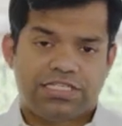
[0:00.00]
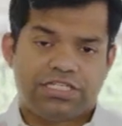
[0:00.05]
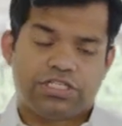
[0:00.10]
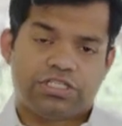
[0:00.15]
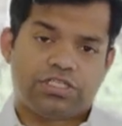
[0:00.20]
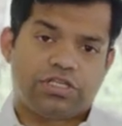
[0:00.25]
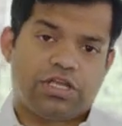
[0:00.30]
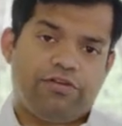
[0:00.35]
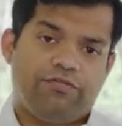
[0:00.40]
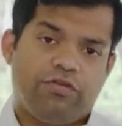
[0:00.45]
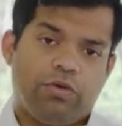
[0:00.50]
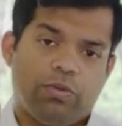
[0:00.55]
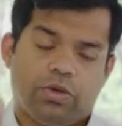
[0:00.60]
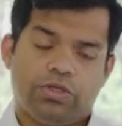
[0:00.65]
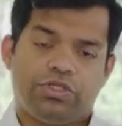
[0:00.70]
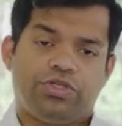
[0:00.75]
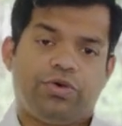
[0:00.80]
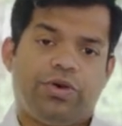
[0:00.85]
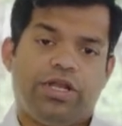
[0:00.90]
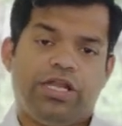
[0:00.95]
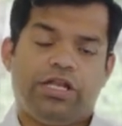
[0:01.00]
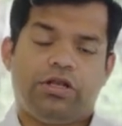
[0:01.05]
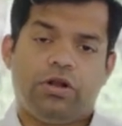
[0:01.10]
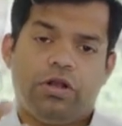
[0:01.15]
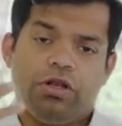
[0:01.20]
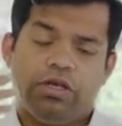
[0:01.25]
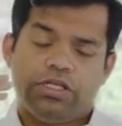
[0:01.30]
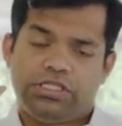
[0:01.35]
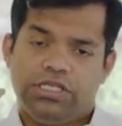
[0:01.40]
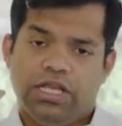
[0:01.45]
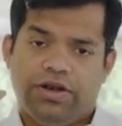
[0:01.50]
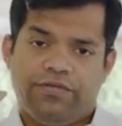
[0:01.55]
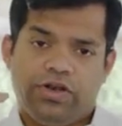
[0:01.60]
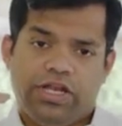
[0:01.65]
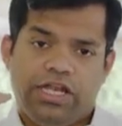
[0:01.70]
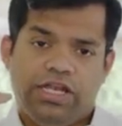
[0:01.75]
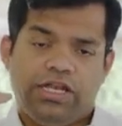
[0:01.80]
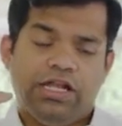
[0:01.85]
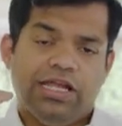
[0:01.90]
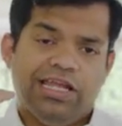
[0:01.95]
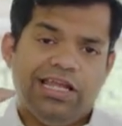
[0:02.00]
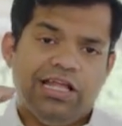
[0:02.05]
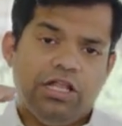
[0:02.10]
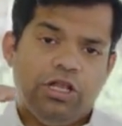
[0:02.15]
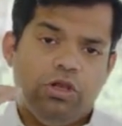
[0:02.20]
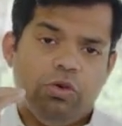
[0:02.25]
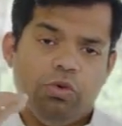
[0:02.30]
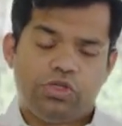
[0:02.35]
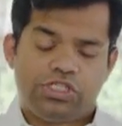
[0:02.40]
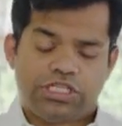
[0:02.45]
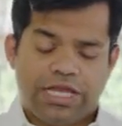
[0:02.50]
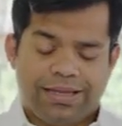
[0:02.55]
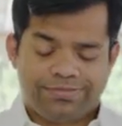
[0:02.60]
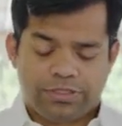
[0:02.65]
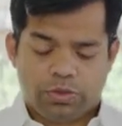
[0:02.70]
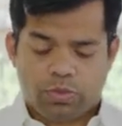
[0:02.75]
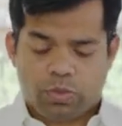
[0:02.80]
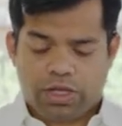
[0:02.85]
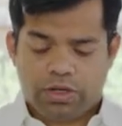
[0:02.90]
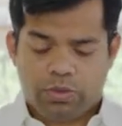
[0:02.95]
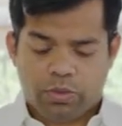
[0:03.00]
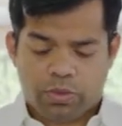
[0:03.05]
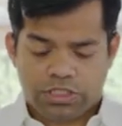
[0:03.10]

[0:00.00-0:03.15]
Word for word: It is, if you want to read, read Luke chapter one,